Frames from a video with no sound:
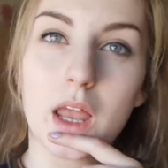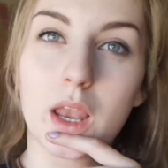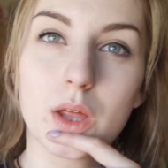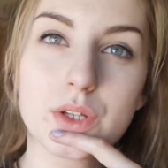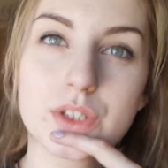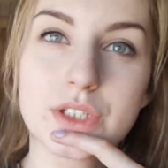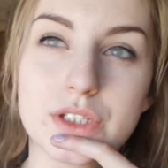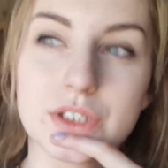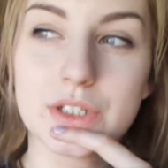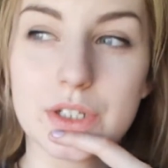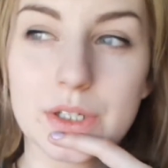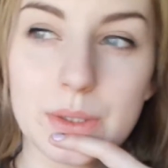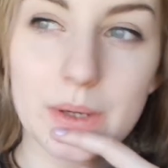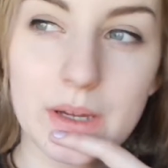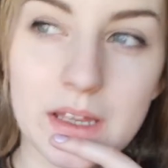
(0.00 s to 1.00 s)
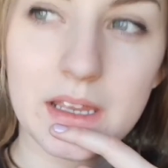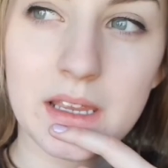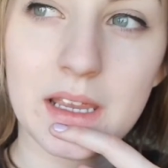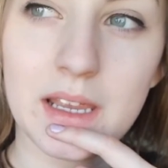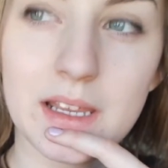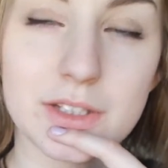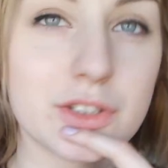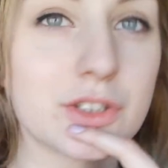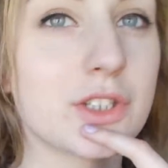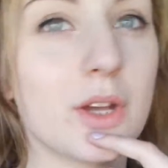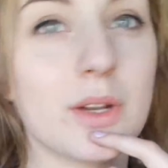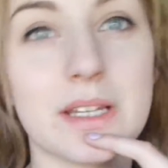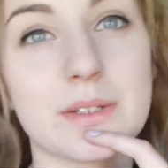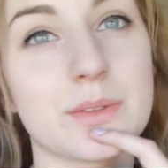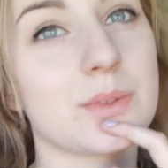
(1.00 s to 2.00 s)
A lot to do.
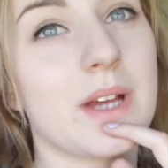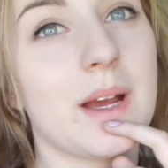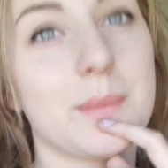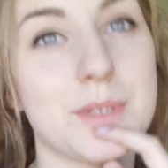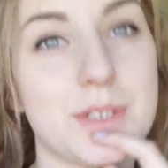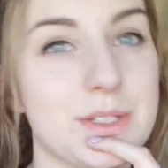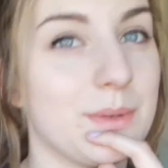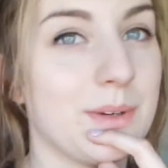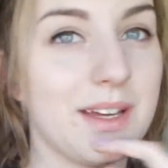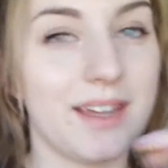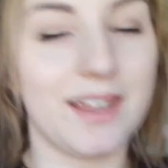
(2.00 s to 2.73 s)
So little time to do